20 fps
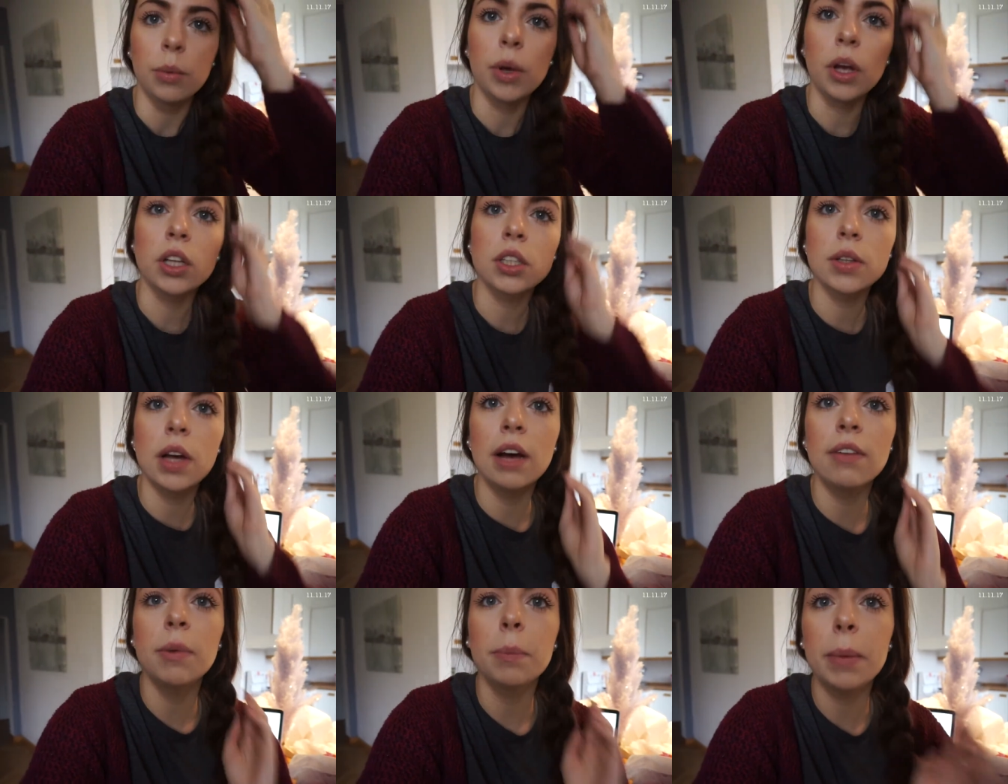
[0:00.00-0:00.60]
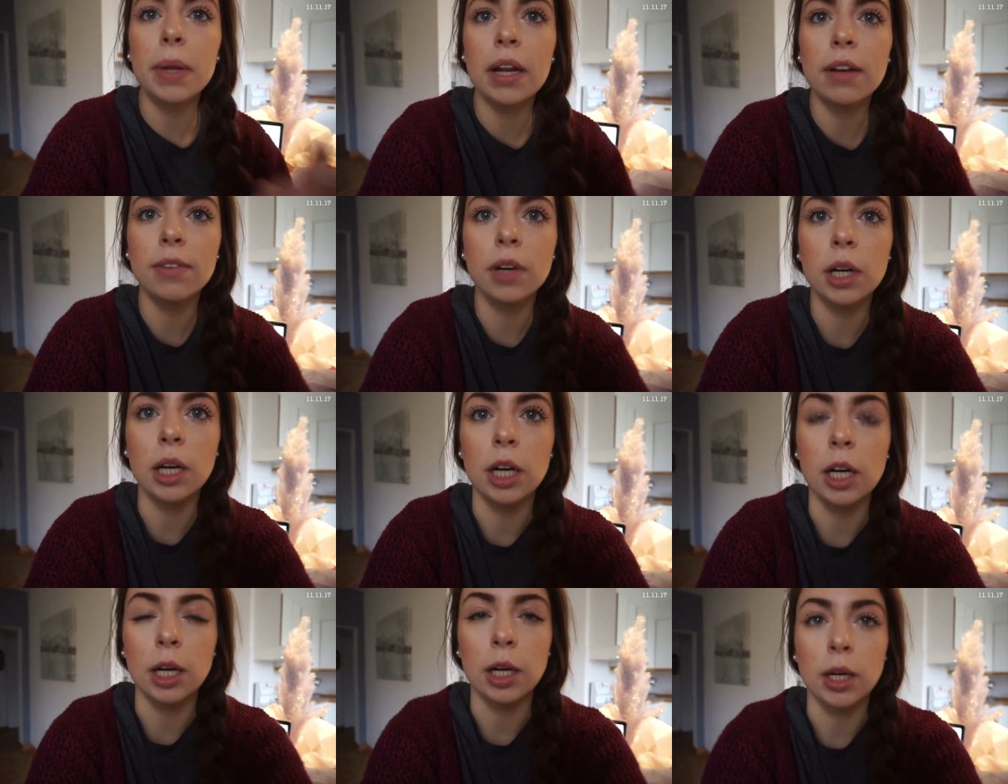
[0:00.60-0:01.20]
We also have a bit of
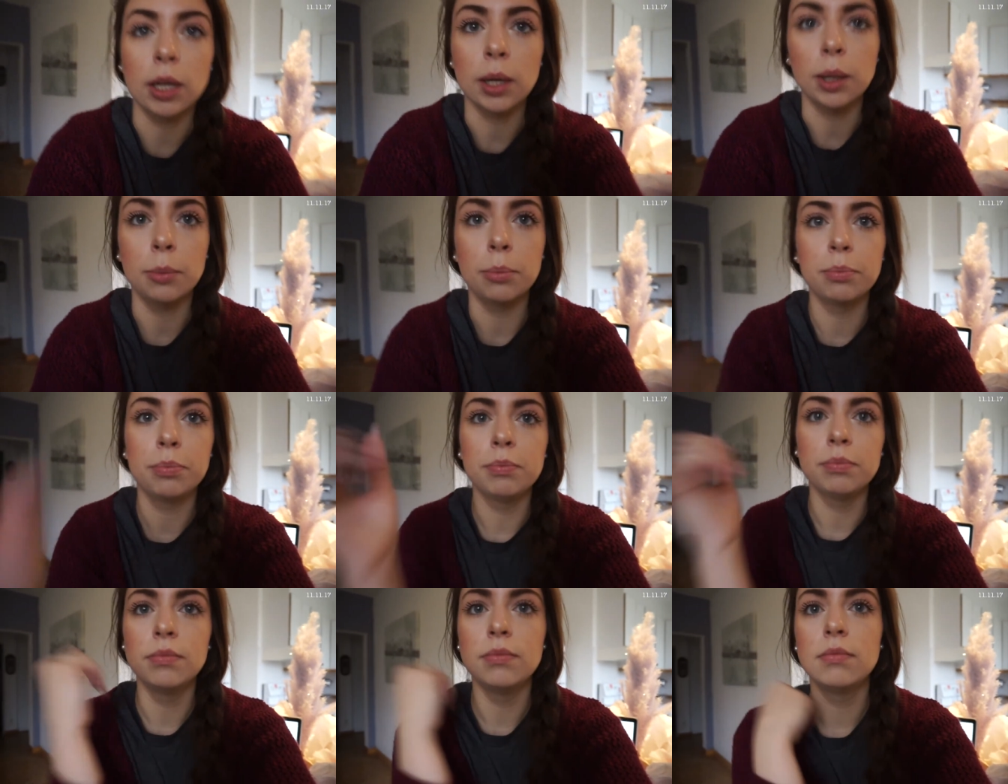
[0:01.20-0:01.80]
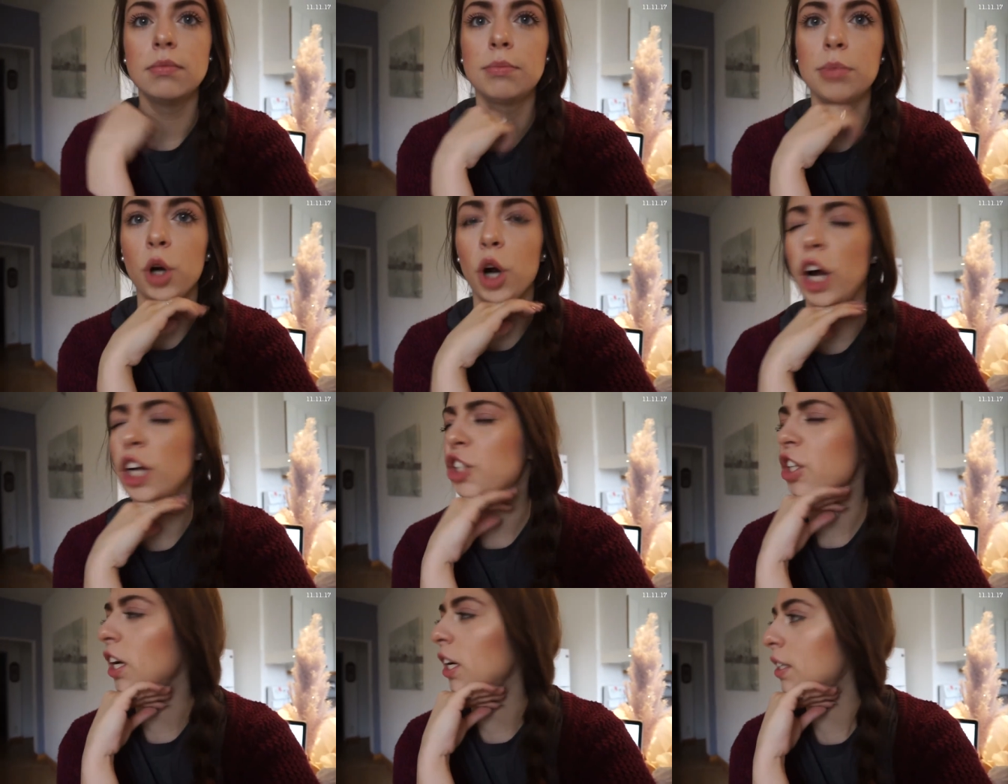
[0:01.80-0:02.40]
a
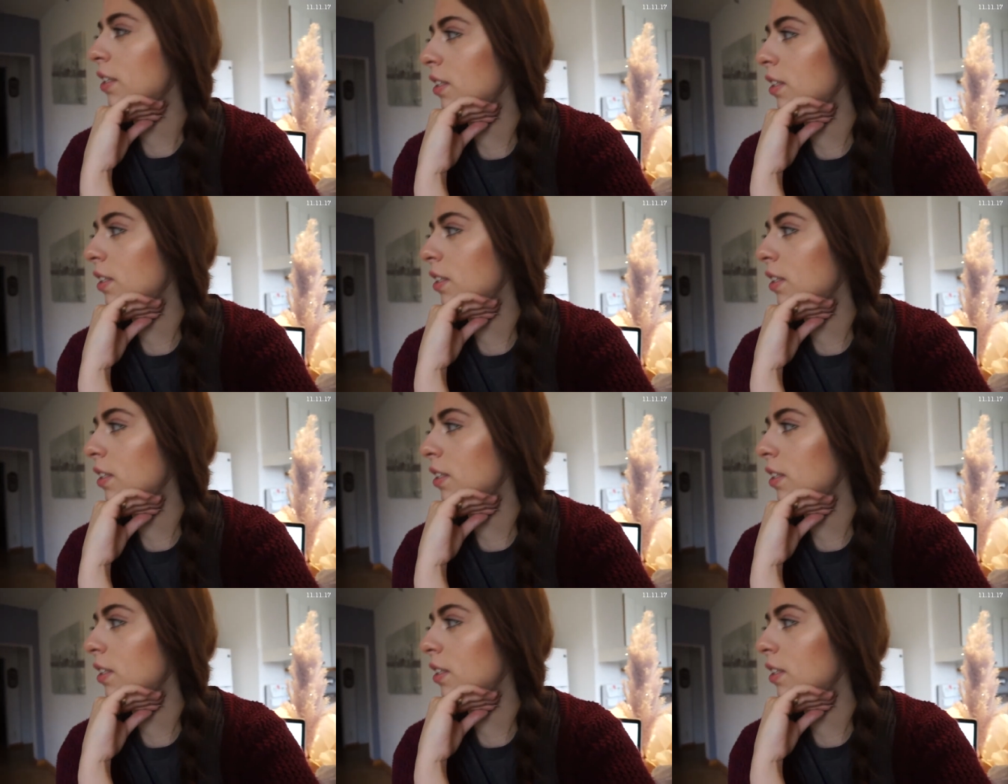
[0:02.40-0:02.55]
project